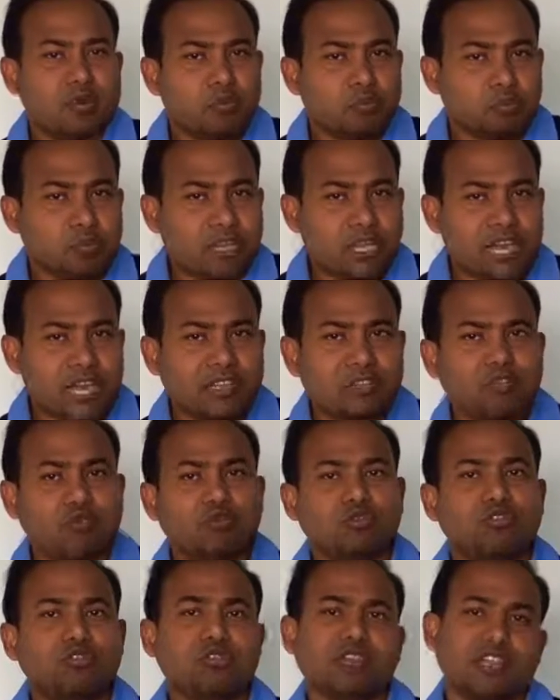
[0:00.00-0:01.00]
pick and
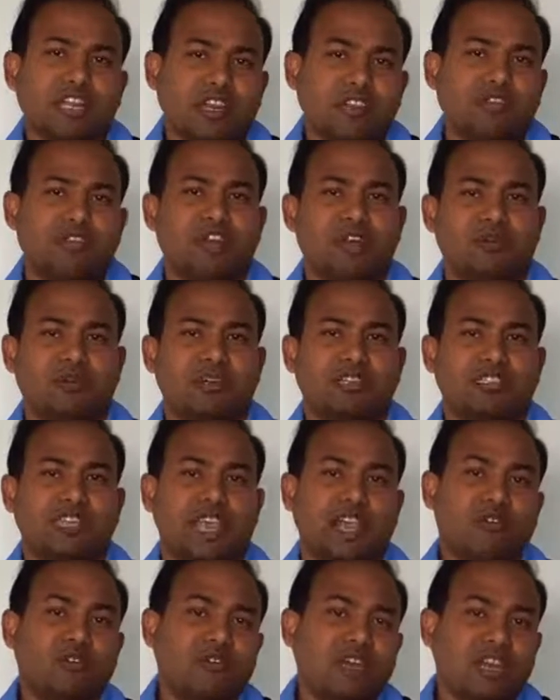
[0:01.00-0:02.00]
choose the requirements.
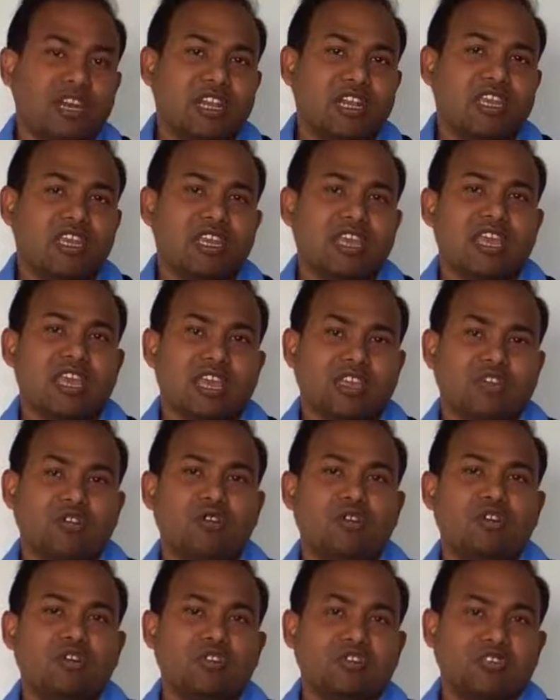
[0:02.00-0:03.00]
Accordingly
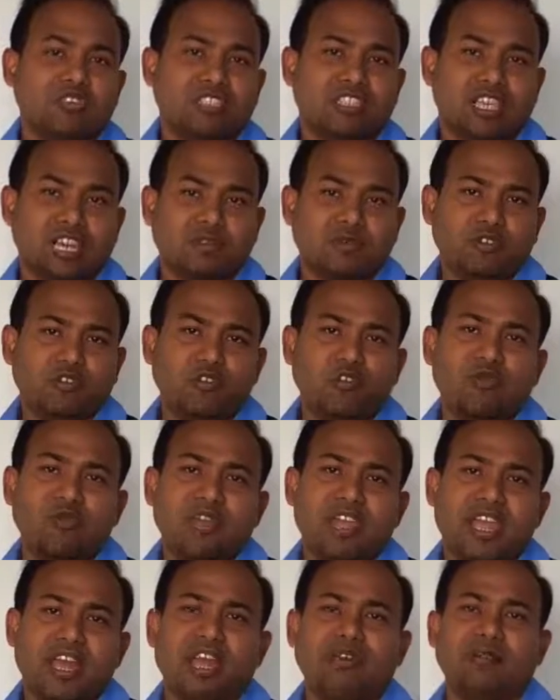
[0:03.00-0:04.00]
your service will
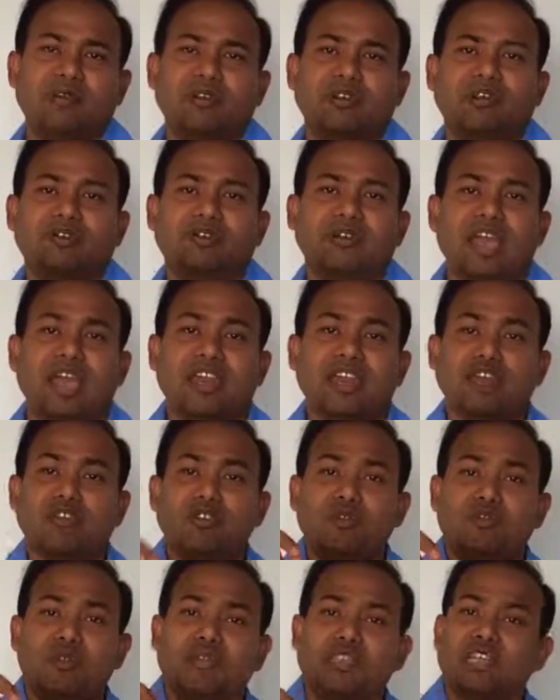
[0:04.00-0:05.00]
be enabled and you
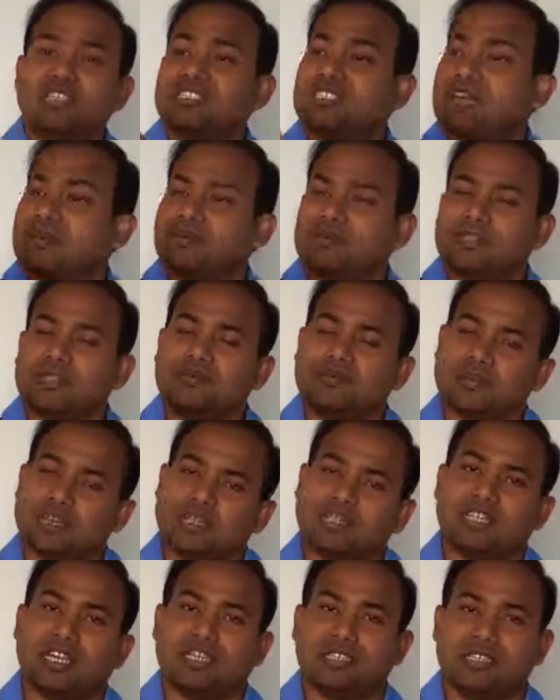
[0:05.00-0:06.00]
will pay the
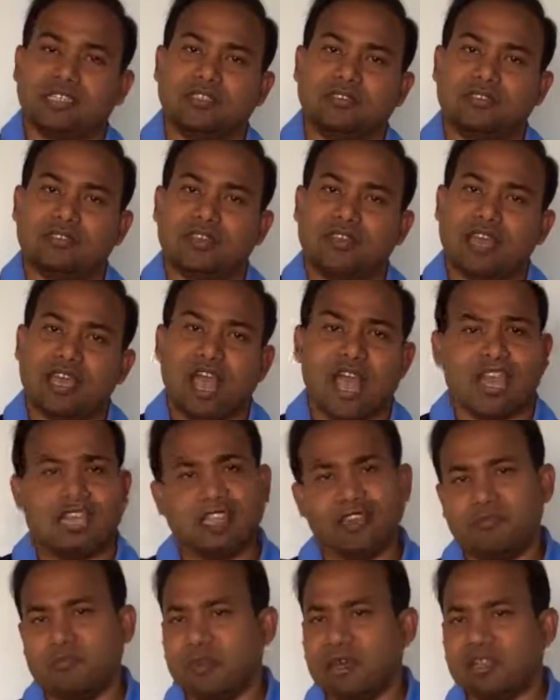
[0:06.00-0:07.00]
subscription charges,
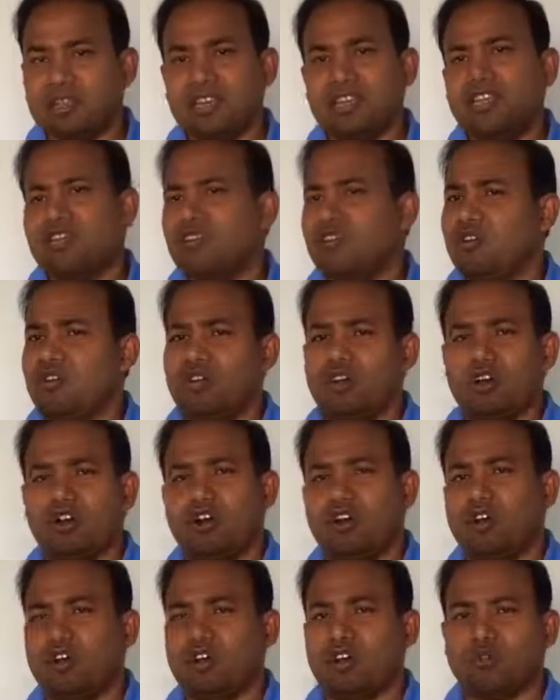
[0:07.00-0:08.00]
either monthly
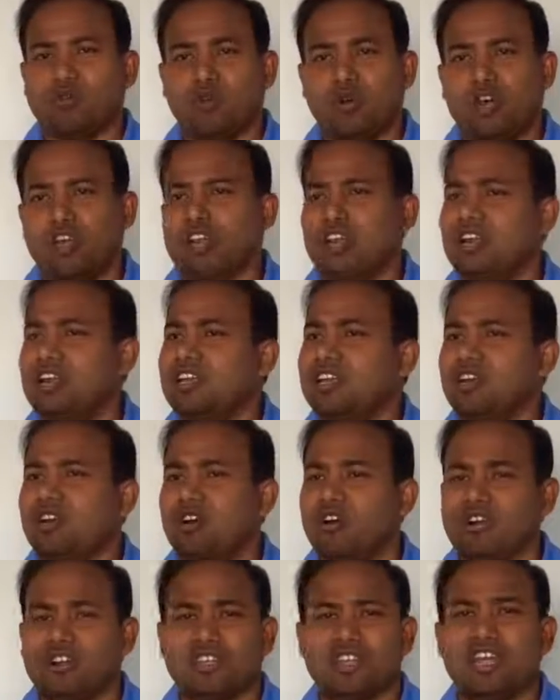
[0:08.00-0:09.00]
or quarterly
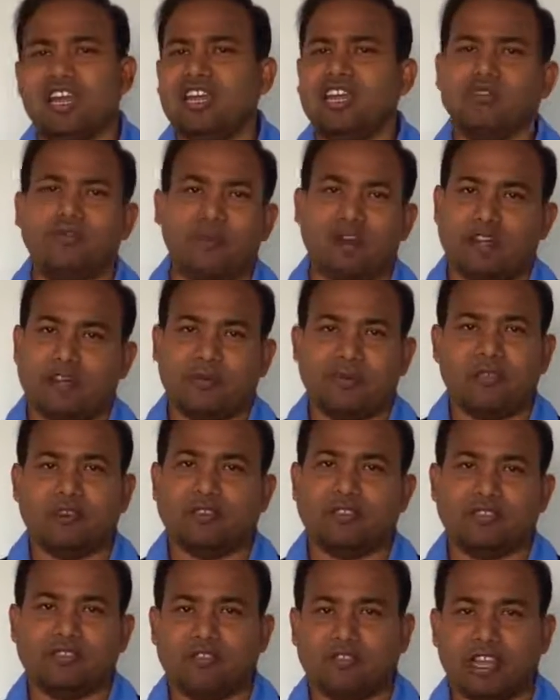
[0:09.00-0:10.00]
or yearly, whatever
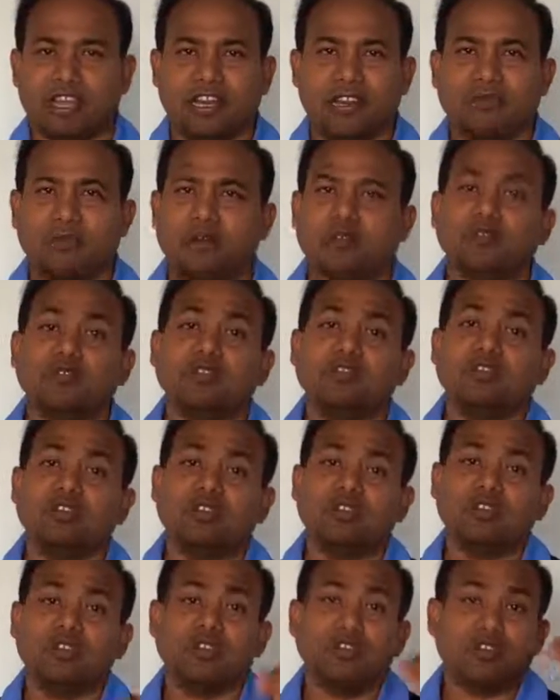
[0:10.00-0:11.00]
is your agreement with your
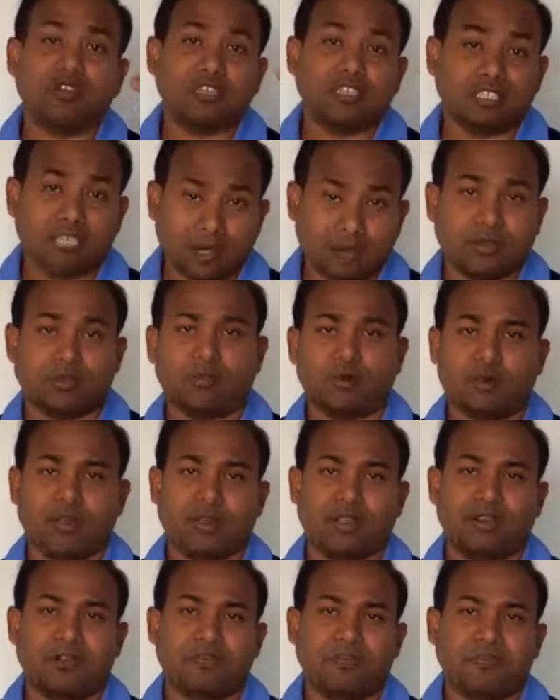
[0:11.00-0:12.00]
service
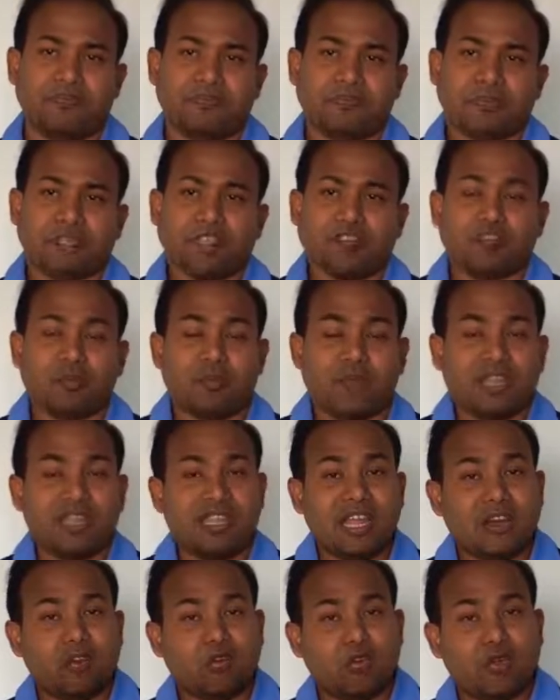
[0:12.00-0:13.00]
provider. So by
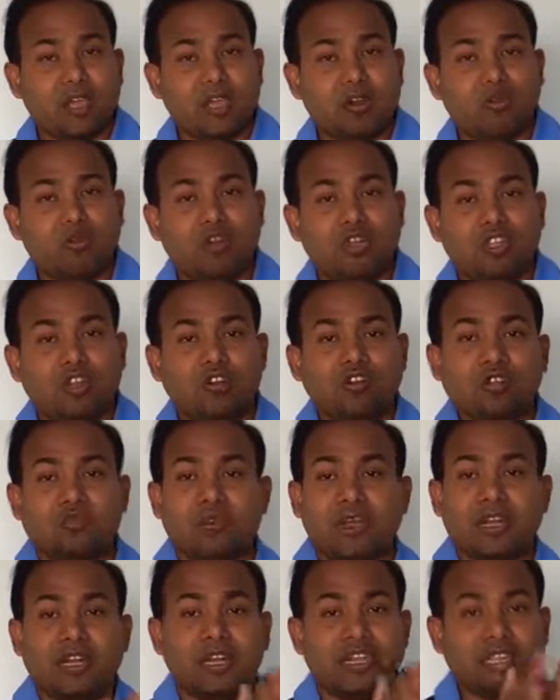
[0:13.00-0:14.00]
that way, without
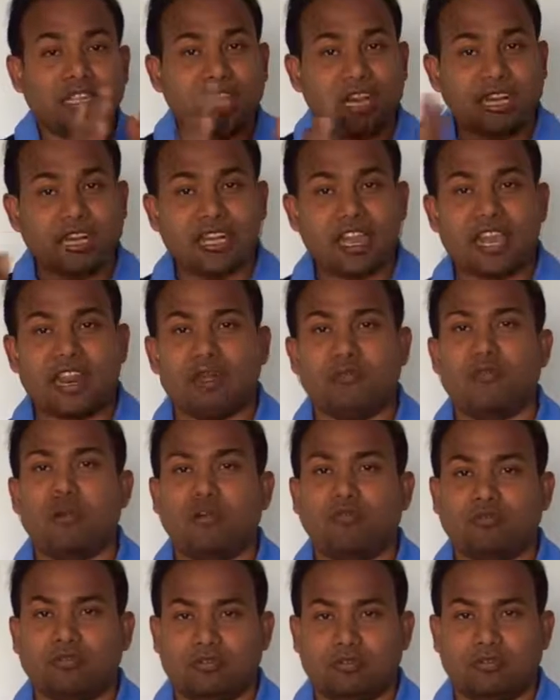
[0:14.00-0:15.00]
spending the entire
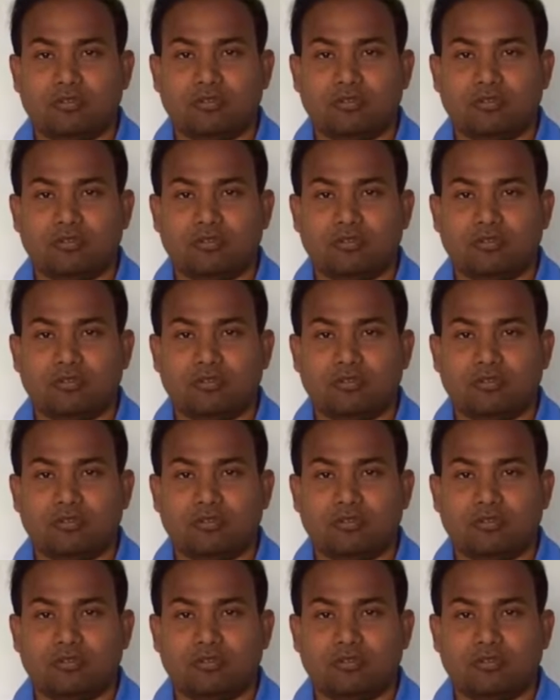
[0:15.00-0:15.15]
amount